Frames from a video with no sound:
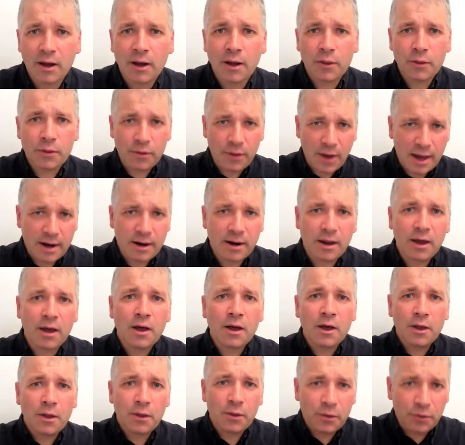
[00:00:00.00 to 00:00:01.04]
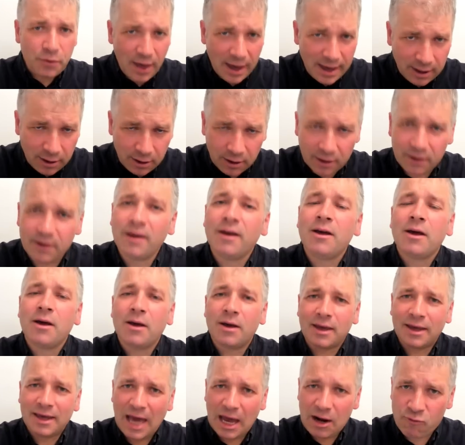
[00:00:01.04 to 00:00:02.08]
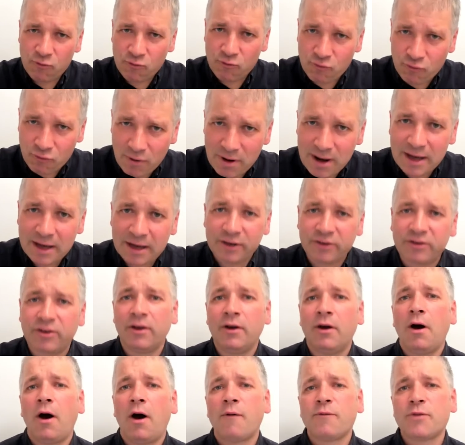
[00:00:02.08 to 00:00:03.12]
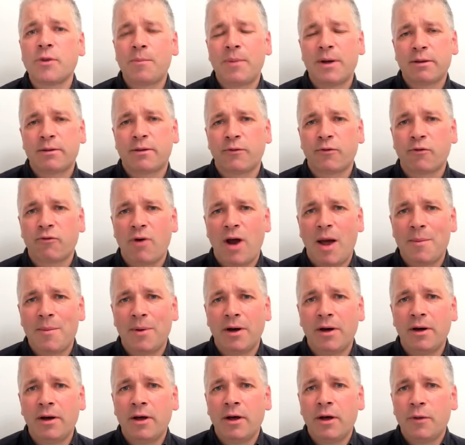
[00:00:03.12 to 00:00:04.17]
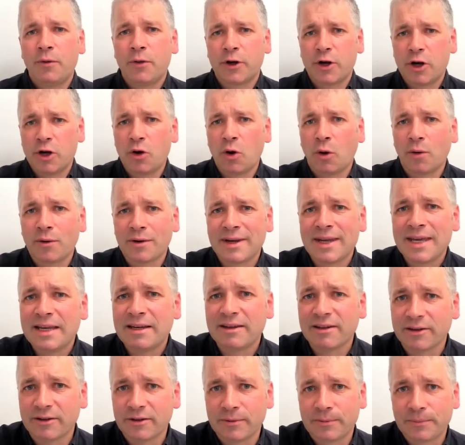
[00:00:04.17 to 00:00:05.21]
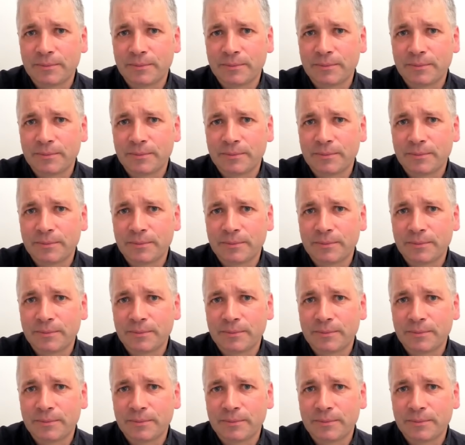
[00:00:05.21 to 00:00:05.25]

then they can get rid of the bits of grammar that are not needed.